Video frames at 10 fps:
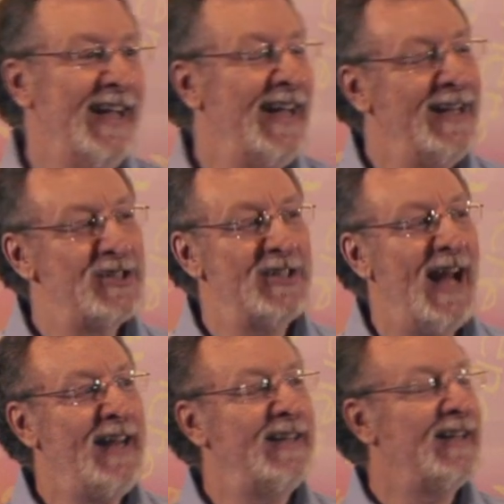And it's
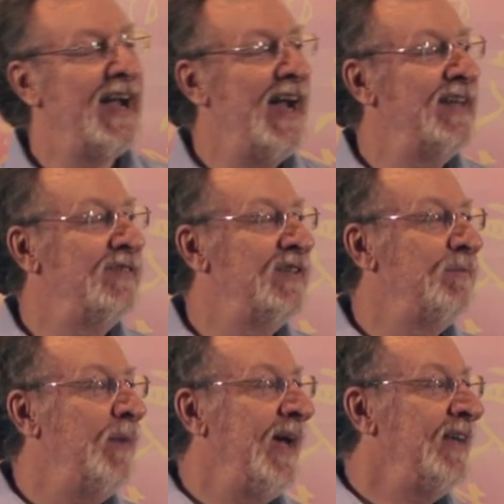not the kind of
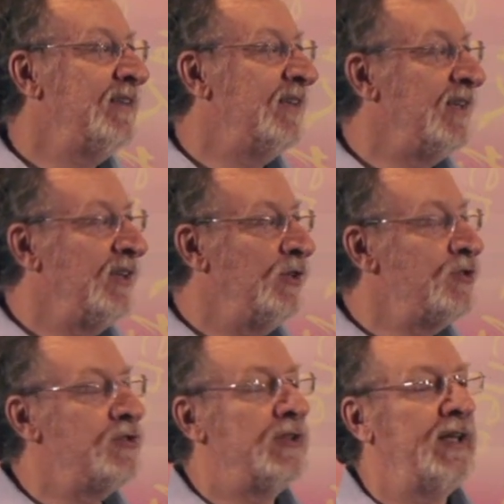debate that
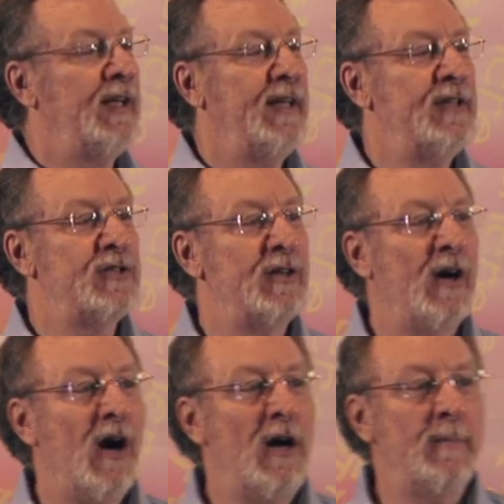usually leads to
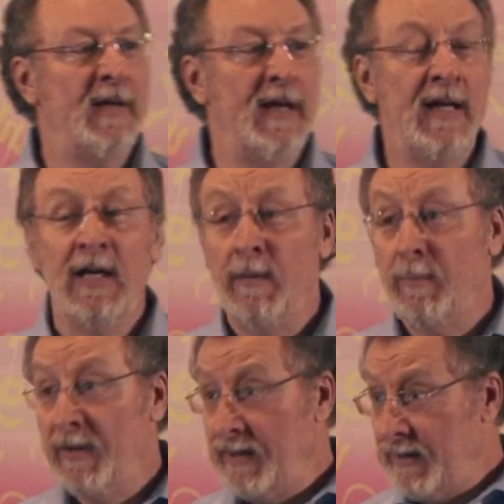harmony,
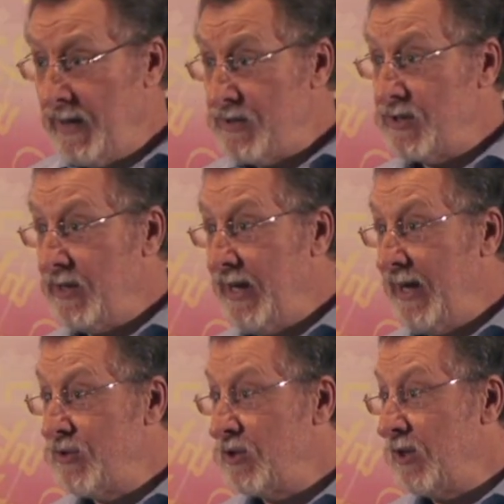but it does
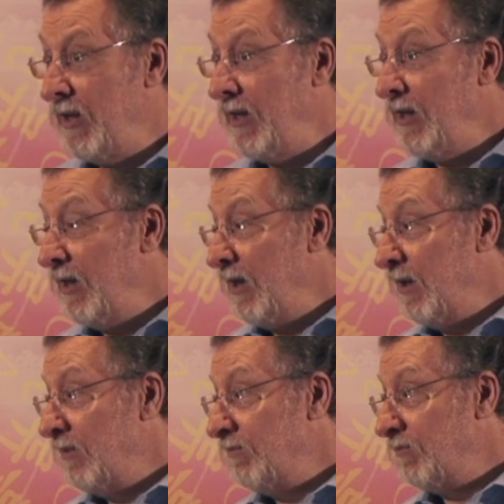occasionally
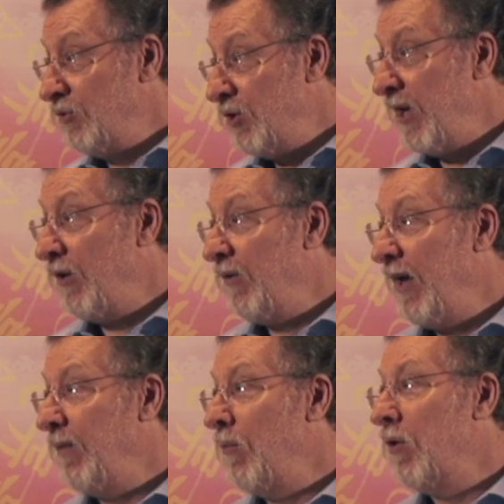
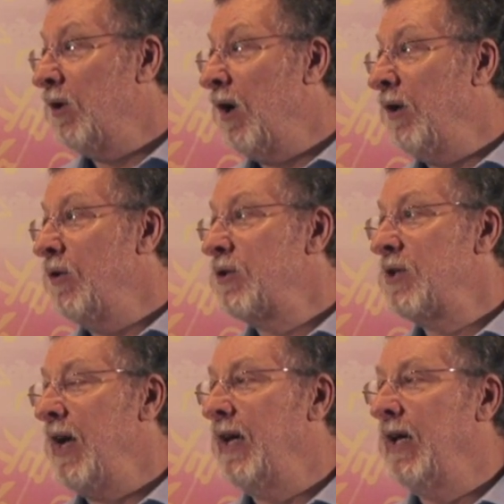generate more
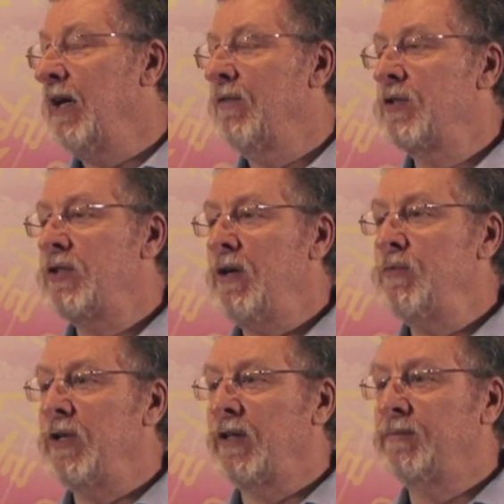understanding of a
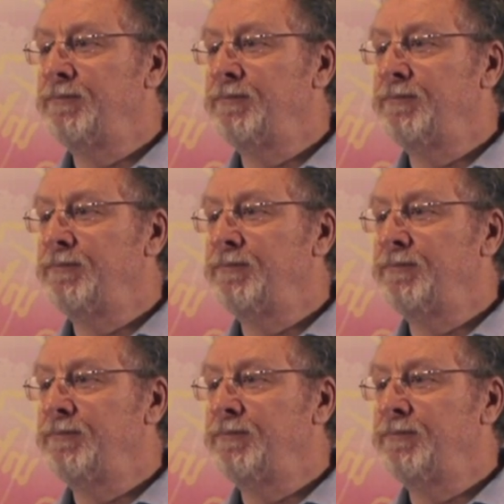subject.